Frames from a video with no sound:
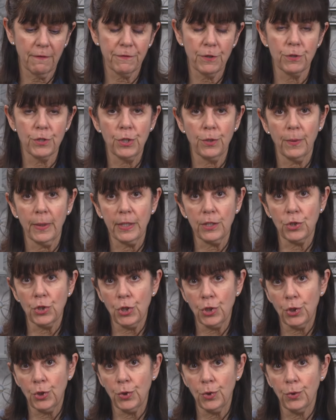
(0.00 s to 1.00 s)
if you're doing
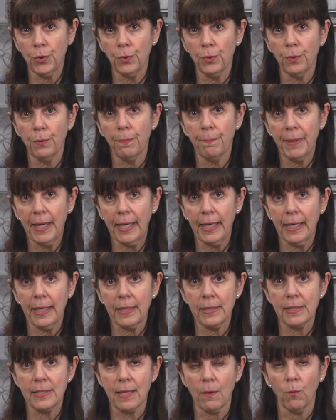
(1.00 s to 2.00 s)
2
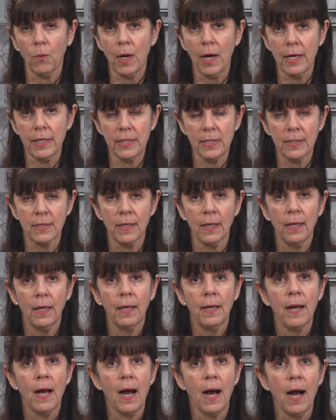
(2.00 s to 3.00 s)
pans at once,
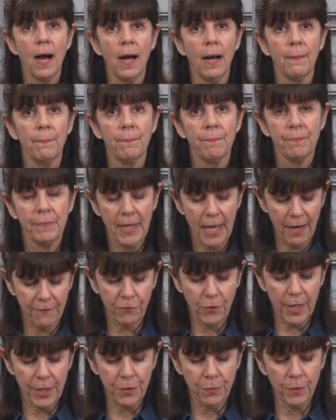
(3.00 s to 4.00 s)

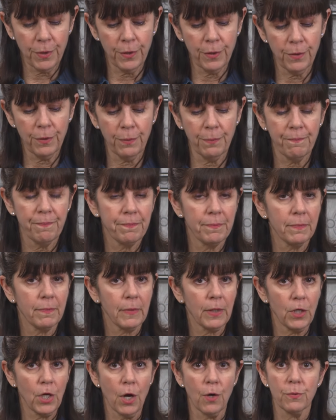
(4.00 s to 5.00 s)
halfway through,
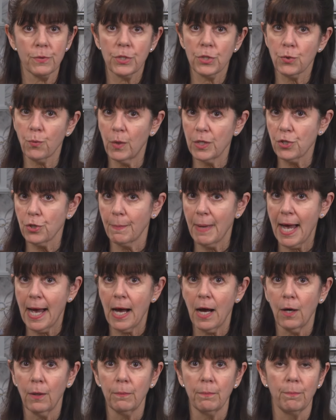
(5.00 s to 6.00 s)
you know, switch them
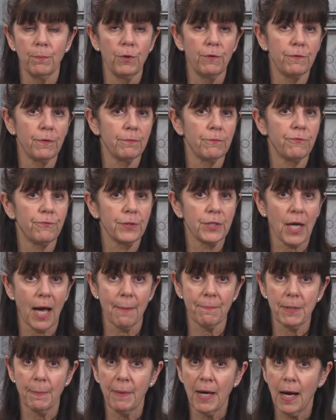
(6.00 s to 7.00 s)
out, move them
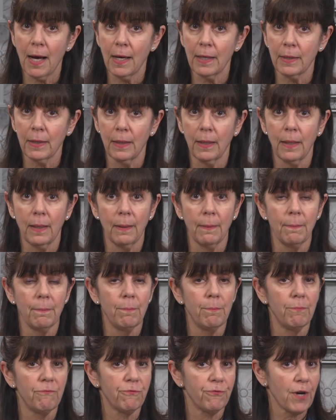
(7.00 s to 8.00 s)
top to
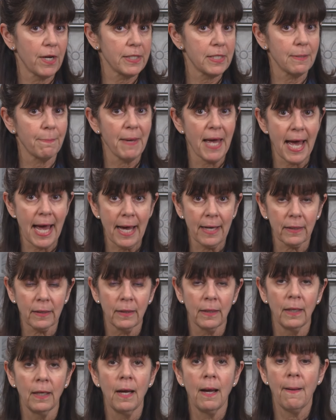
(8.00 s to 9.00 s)
bottom, front to back.
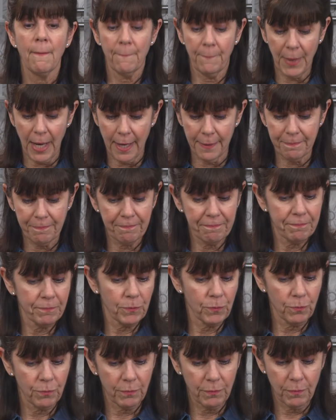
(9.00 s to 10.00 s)
But
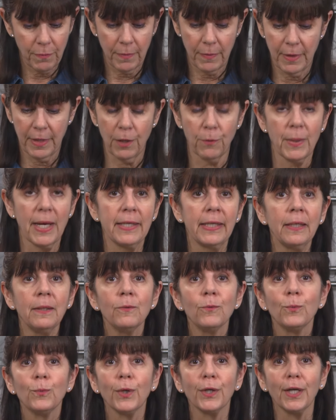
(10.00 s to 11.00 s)
they're ready.
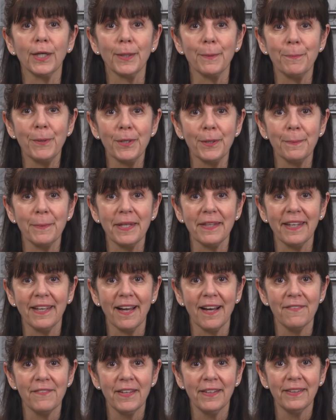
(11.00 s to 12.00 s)
We're going to put them in the
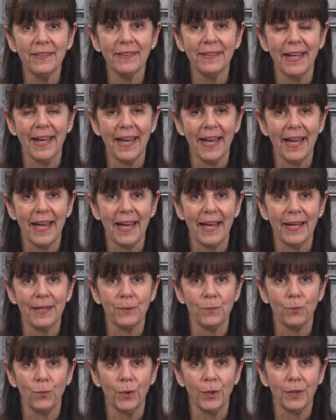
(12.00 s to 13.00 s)
oven
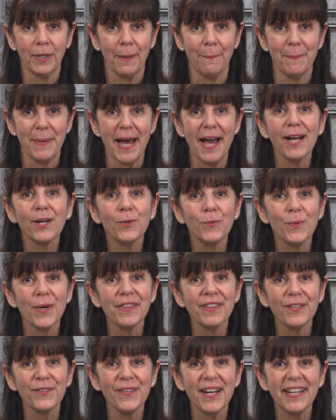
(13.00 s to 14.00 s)
and we'll come back when they're